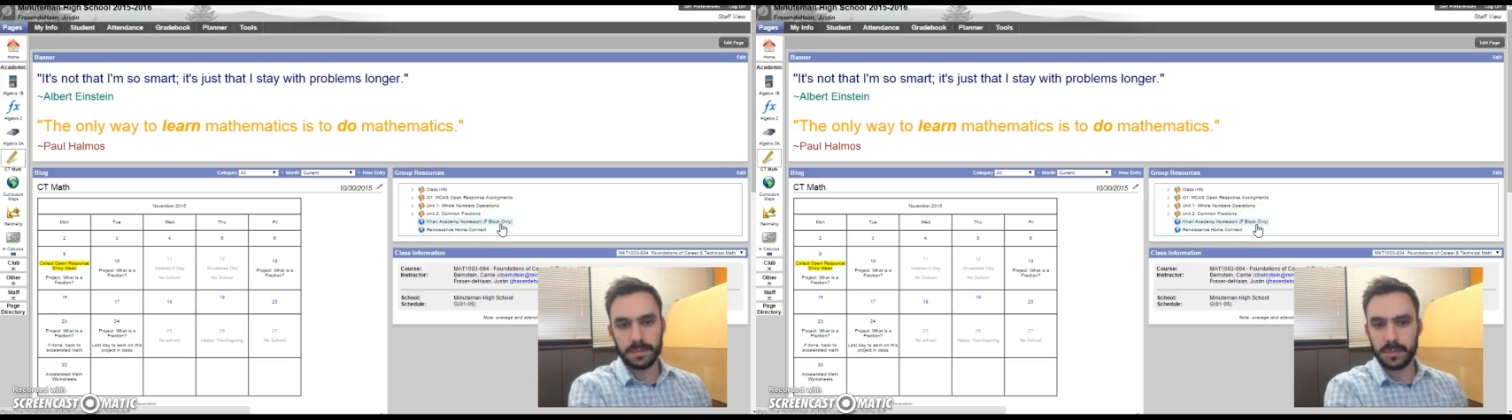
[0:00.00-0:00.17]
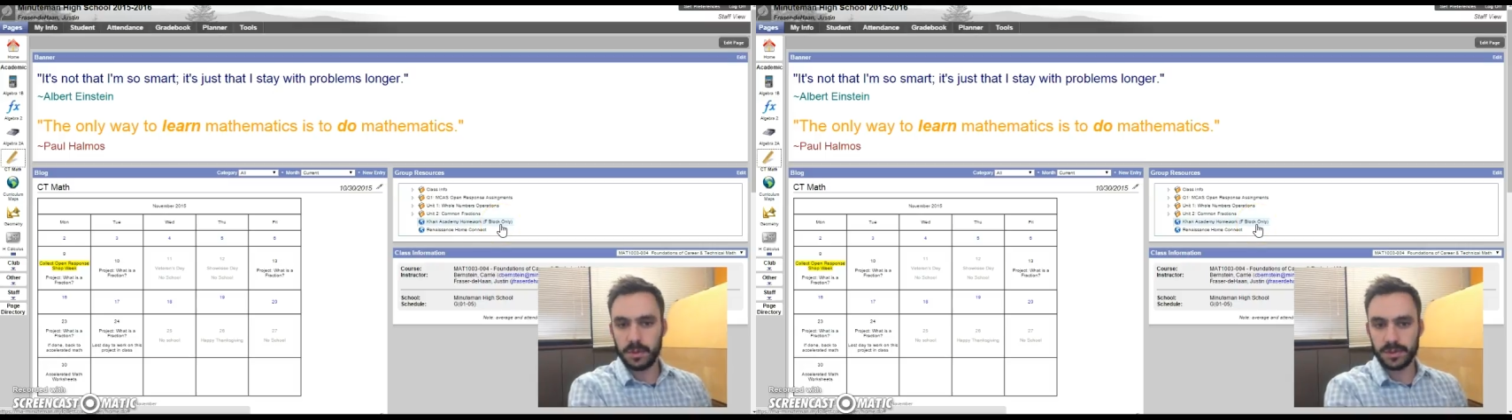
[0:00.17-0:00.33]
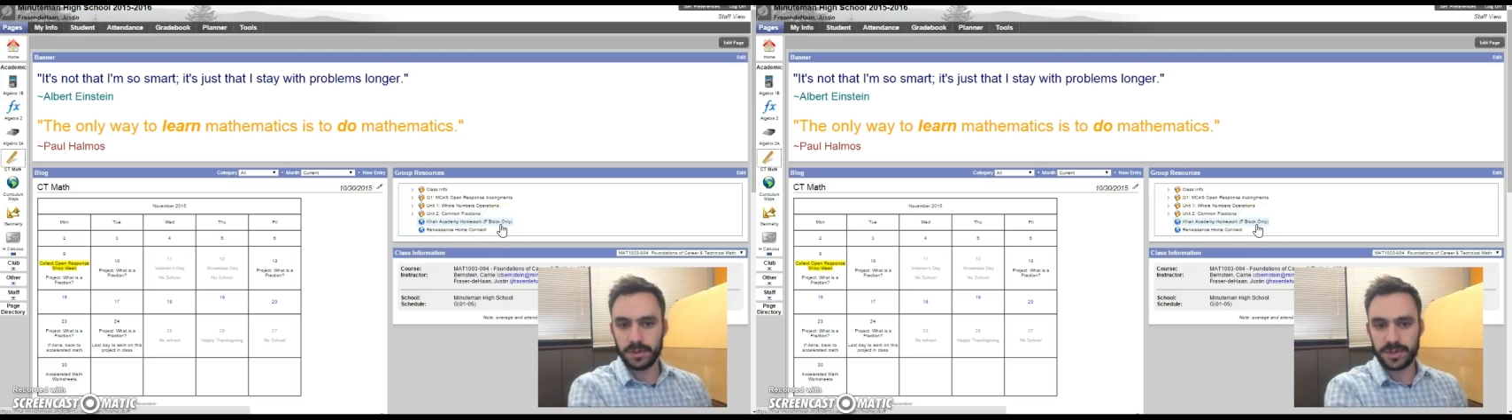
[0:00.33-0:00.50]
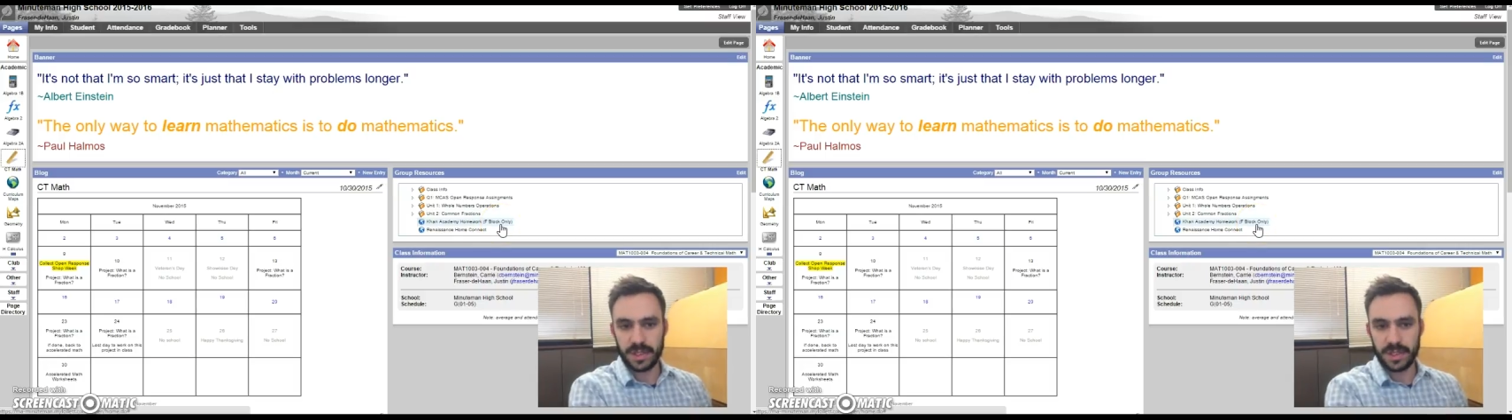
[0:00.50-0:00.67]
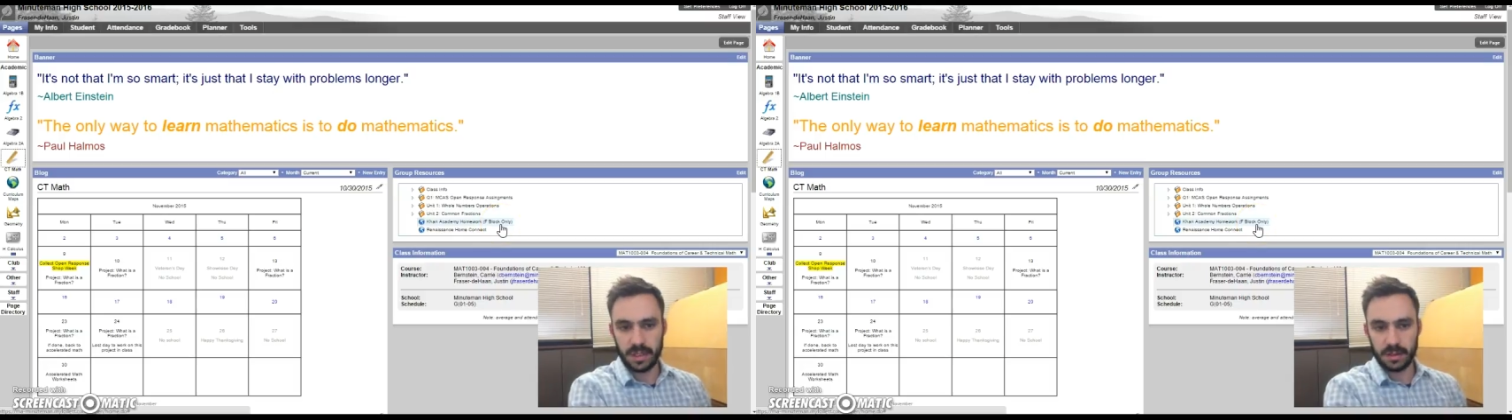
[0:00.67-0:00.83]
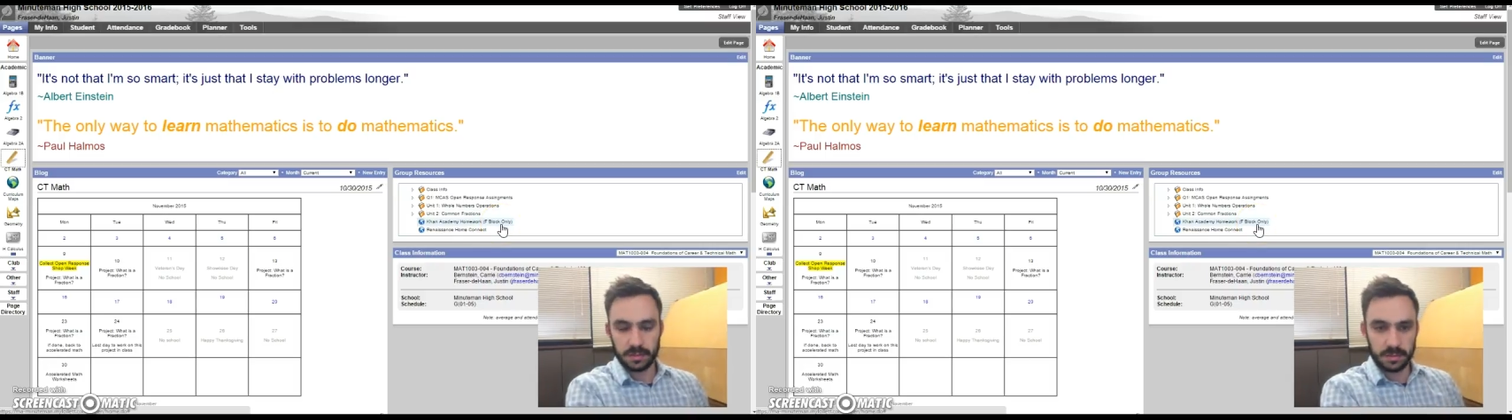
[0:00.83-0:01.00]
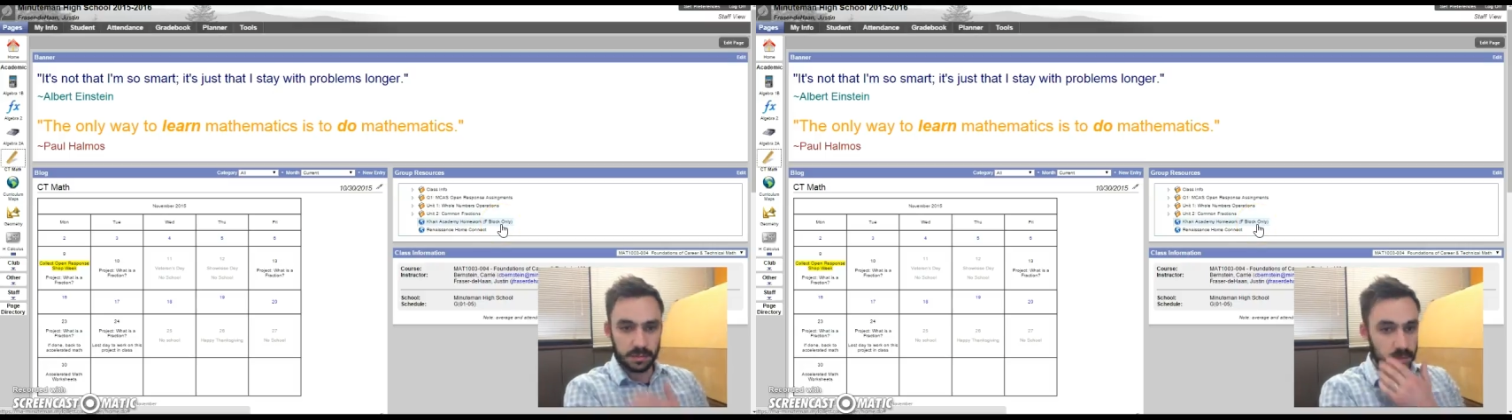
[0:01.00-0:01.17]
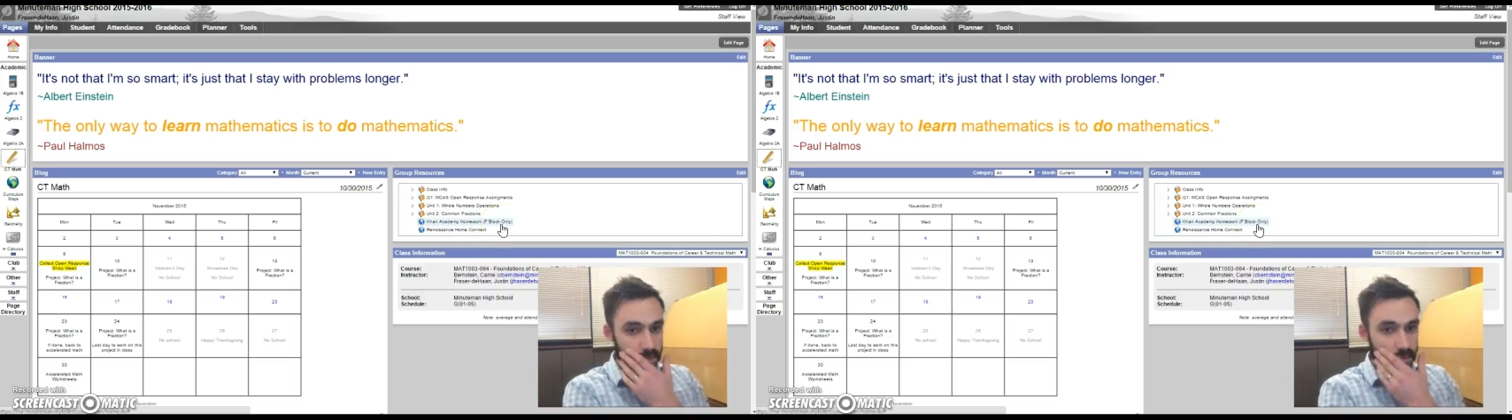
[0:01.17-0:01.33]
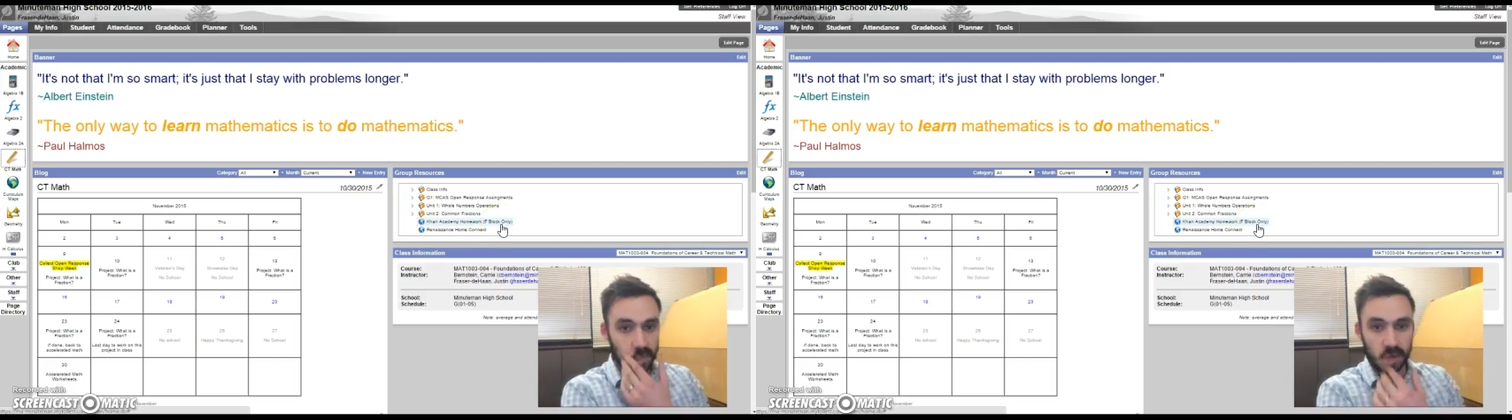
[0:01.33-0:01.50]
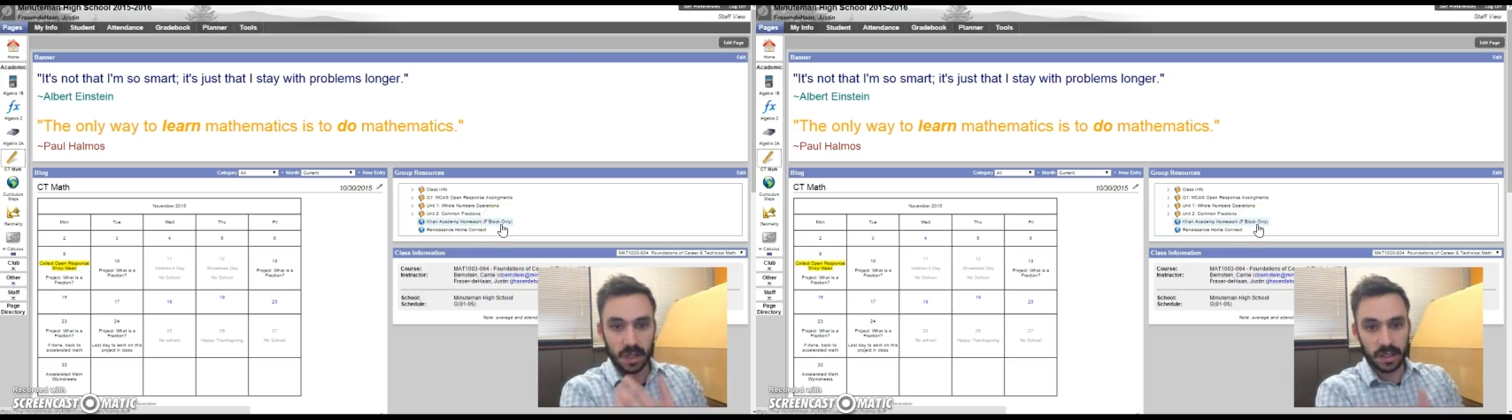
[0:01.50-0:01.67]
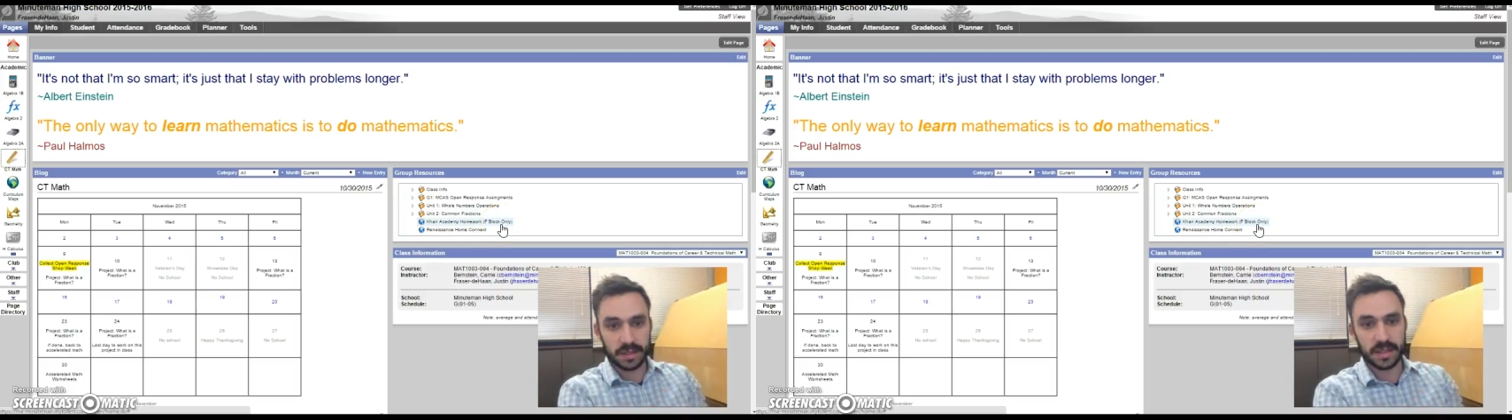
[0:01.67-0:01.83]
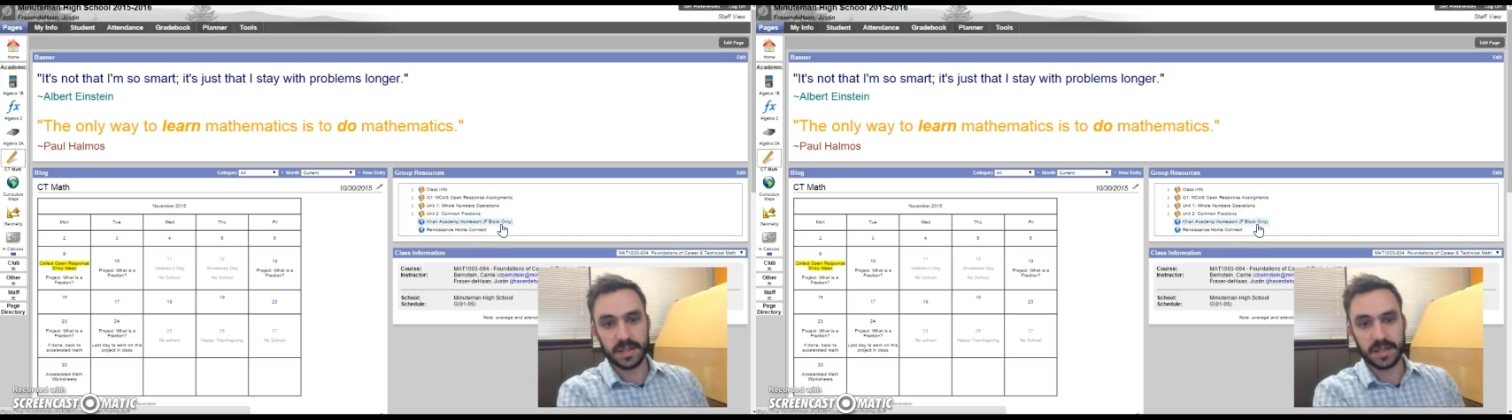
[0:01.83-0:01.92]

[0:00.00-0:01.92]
you'll see a link